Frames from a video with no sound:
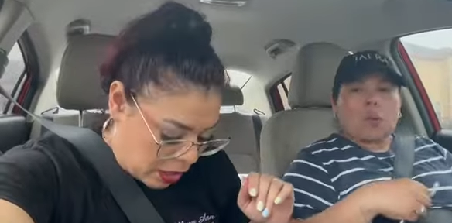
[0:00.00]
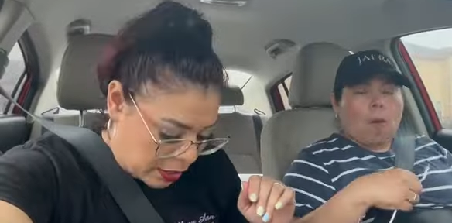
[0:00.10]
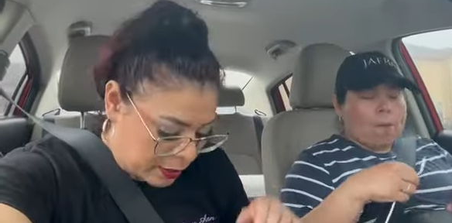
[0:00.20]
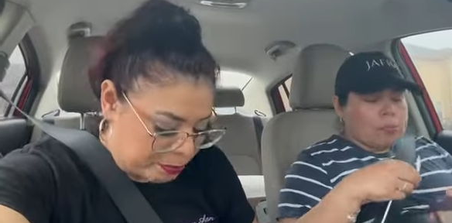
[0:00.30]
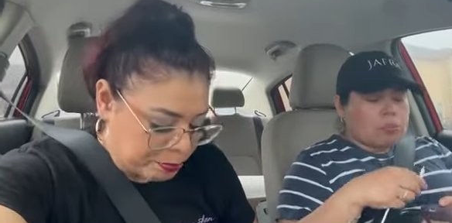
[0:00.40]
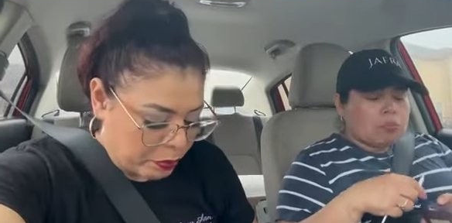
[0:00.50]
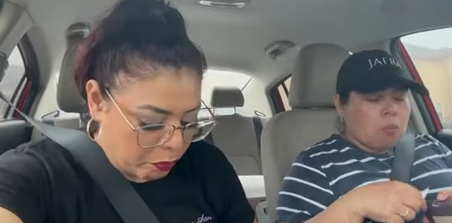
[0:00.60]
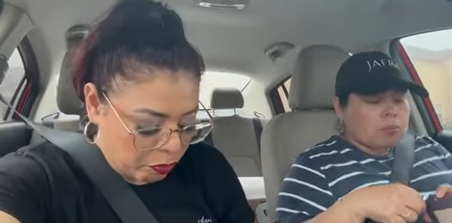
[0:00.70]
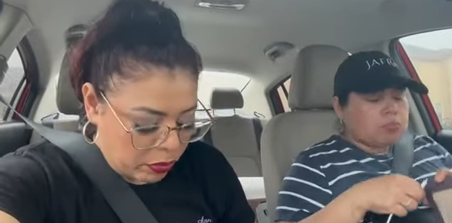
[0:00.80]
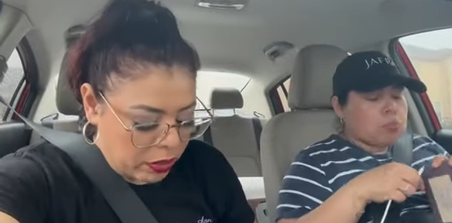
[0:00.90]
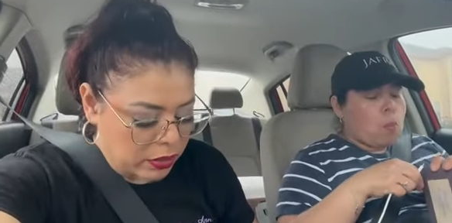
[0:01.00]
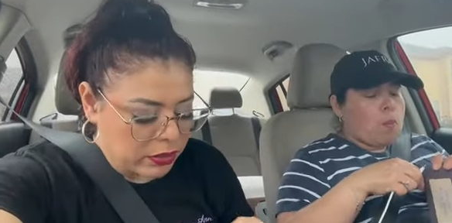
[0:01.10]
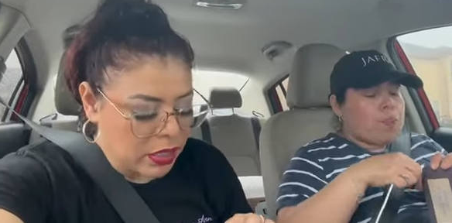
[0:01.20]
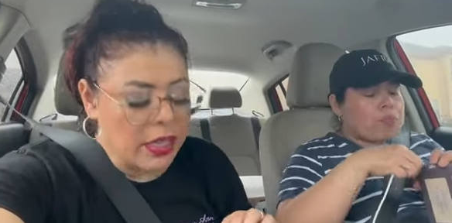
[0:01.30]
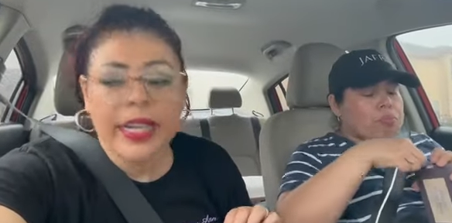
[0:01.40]
Speaker 1: Um,
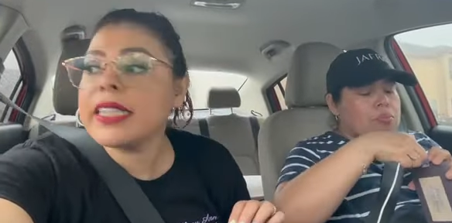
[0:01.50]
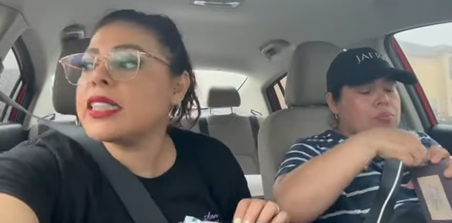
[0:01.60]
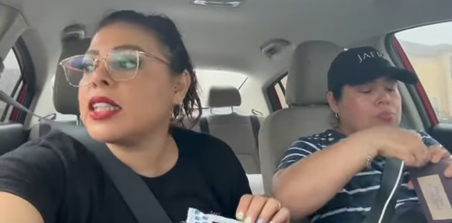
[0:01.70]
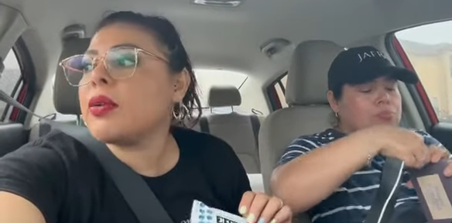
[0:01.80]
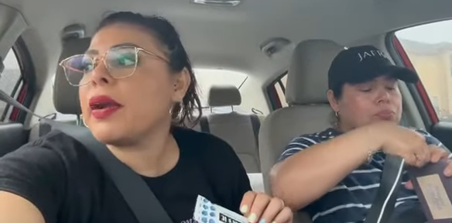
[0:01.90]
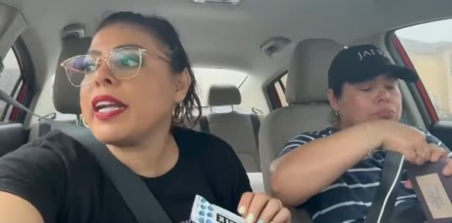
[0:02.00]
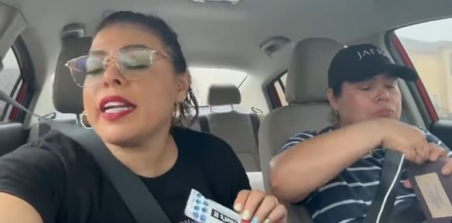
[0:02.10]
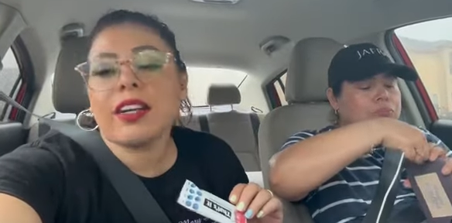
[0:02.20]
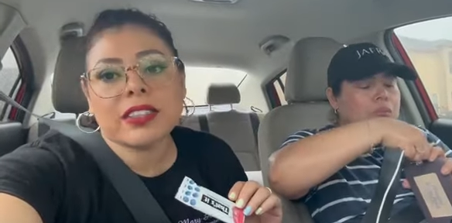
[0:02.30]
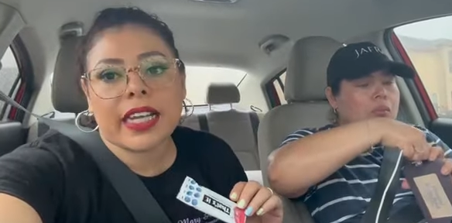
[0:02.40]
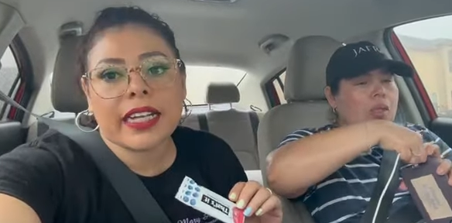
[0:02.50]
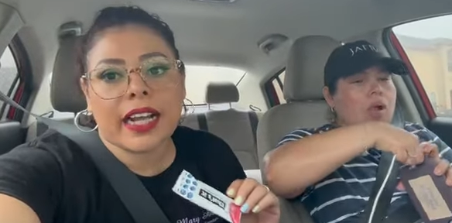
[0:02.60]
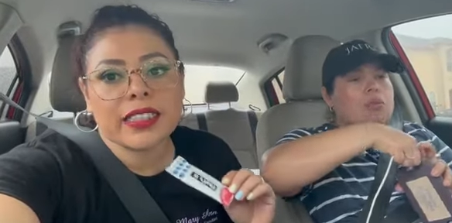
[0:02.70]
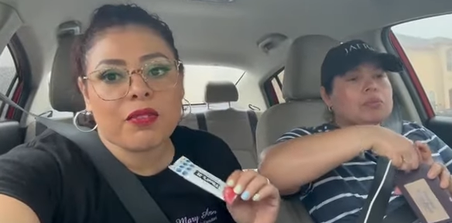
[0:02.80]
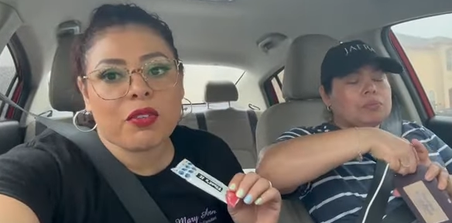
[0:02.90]
it's still raining outside,
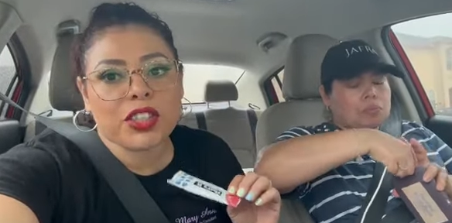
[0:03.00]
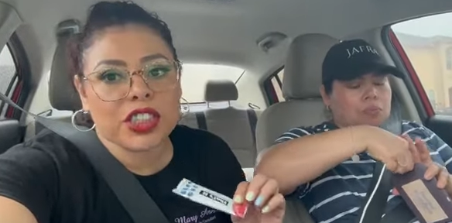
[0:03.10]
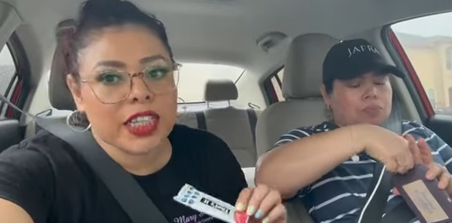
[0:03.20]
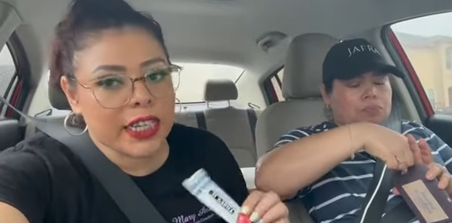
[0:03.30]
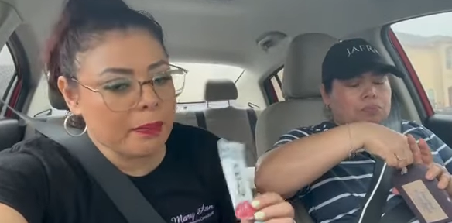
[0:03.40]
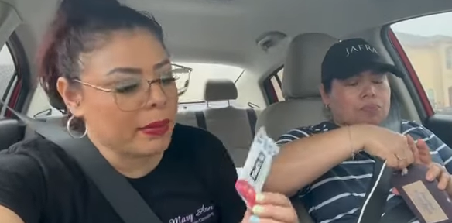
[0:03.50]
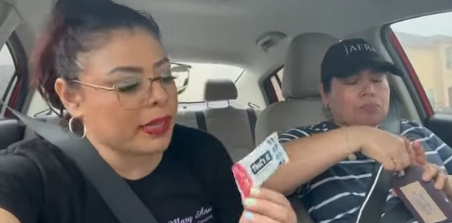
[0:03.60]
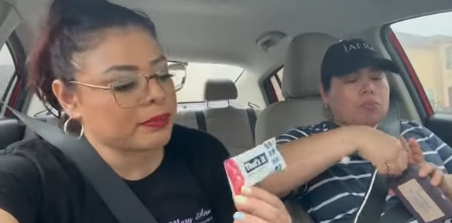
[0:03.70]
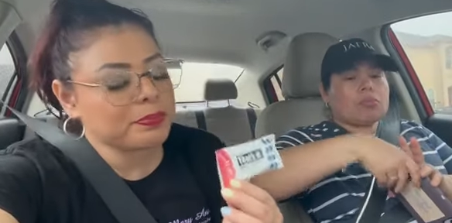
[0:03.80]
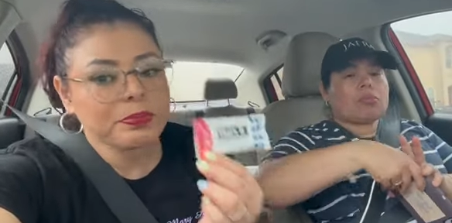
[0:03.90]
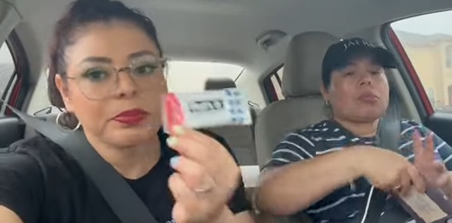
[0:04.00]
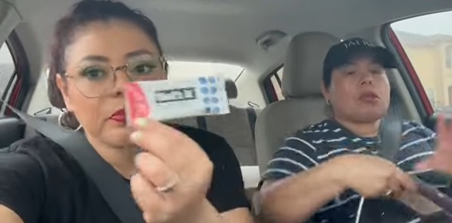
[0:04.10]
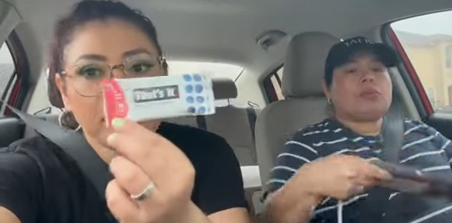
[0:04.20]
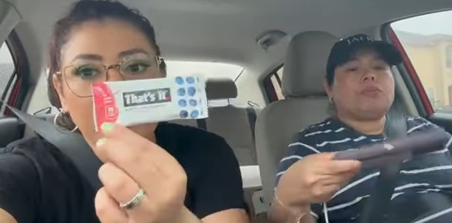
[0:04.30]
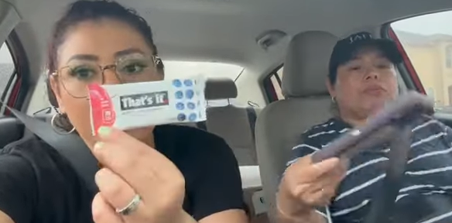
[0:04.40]
guys. Unfortunately, but
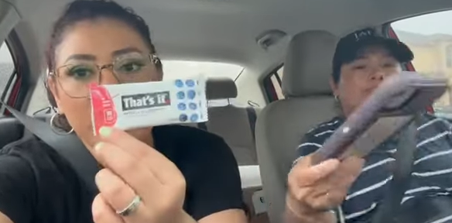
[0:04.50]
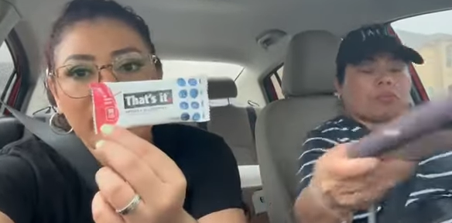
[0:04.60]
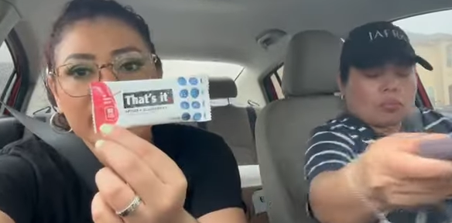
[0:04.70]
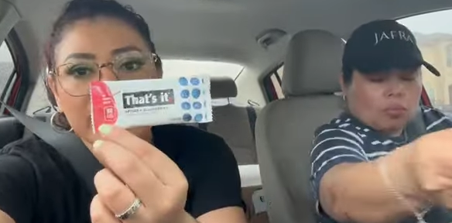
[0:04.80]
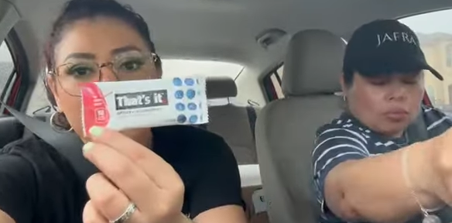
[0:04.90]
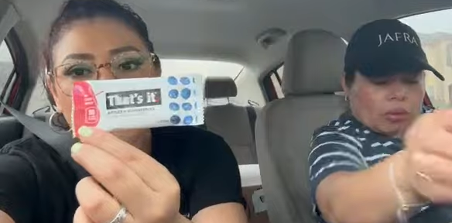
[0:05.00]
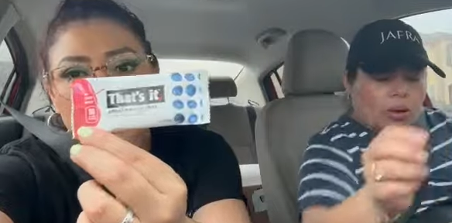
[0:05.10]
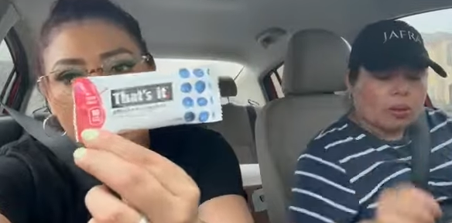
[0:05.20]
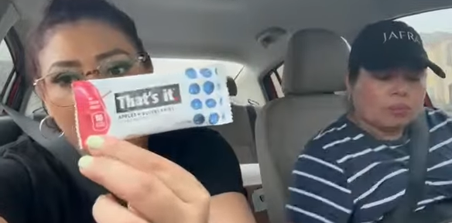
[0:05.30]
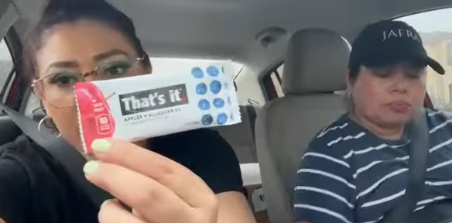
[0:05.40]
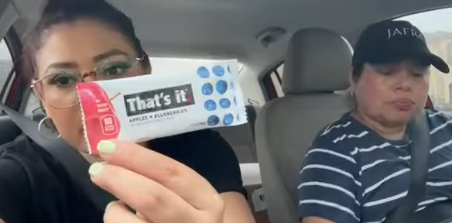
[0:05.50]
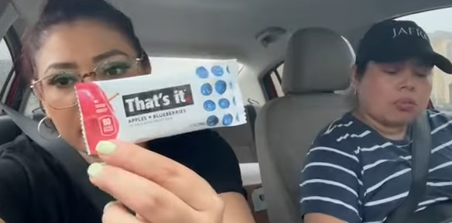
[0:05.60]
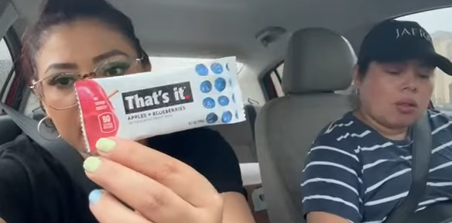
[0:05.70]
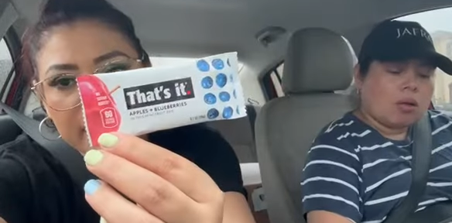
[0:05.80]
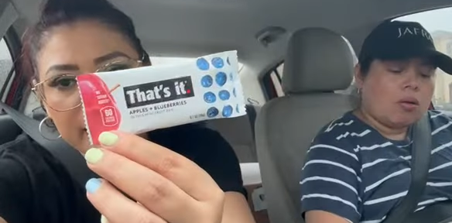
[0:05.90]
my sister got me
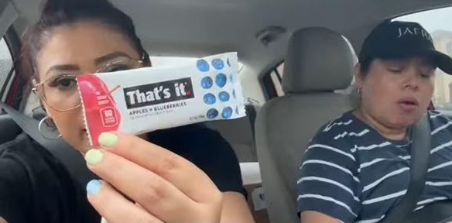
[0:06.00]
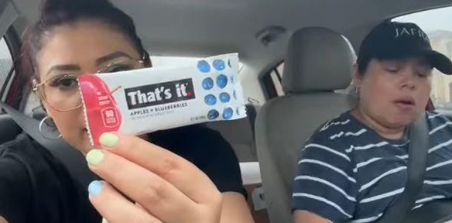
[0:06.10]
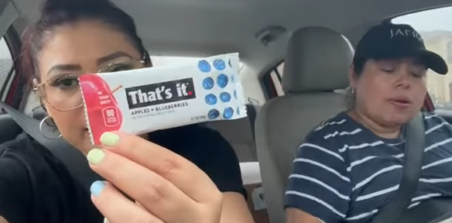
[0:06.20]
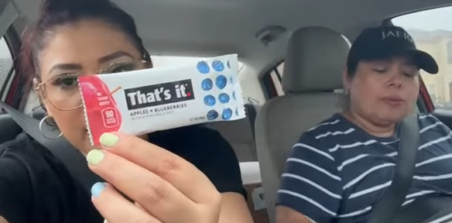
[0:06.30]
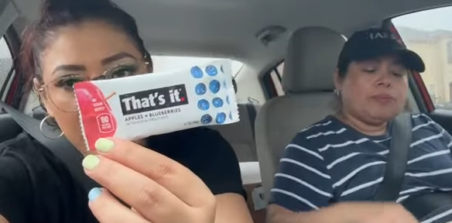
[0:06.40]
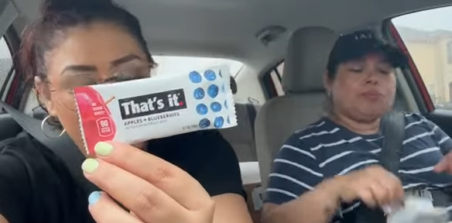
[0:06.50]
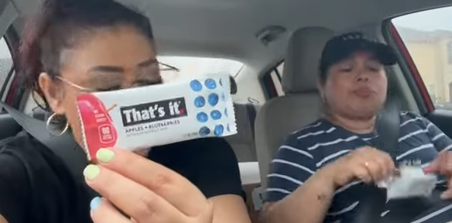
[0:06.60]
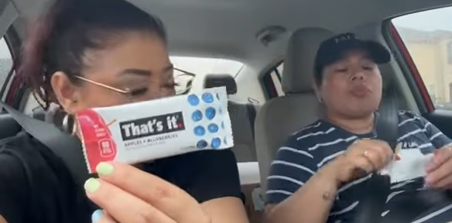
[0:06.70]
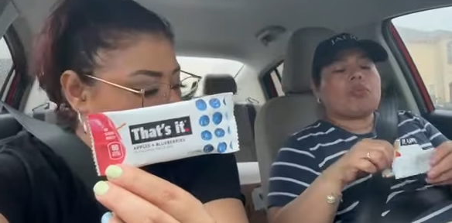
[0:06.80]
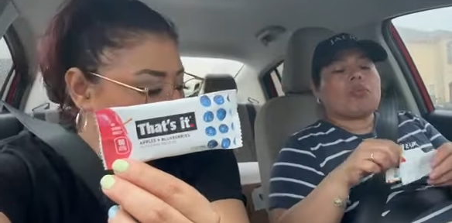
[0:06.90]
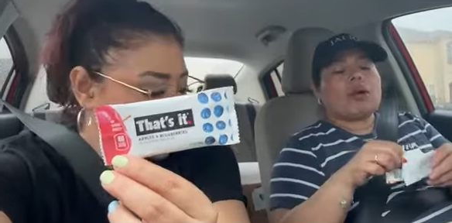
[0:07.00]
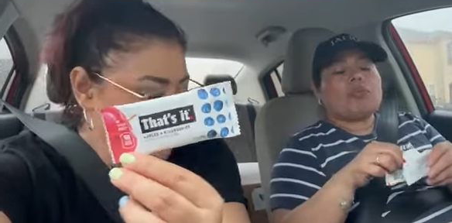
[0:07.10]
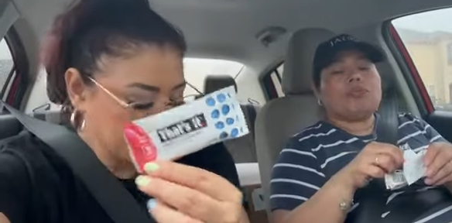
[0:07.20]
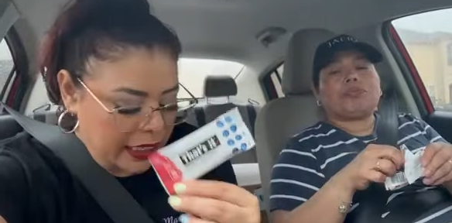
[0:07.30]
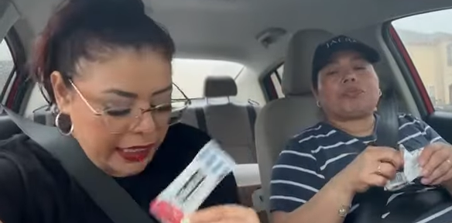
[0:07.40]
one of these and we're
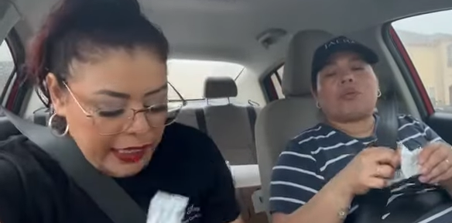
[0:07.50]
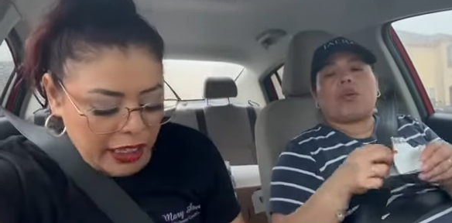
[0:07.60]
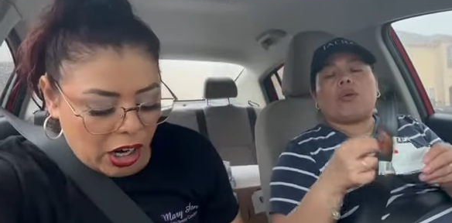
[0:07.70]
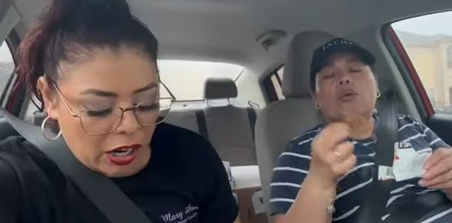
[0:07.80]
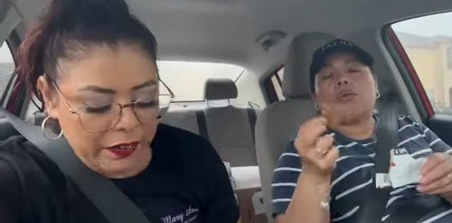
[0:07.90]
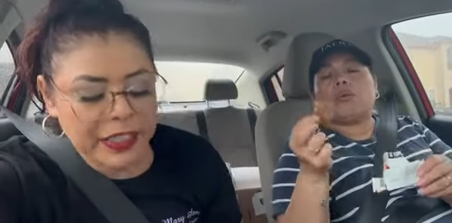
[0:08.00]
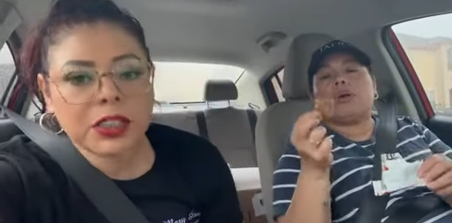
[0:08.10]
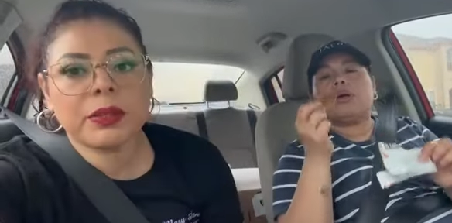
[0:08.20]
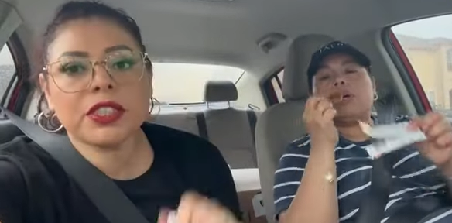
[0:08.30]
just gonna eat an orange. Real we're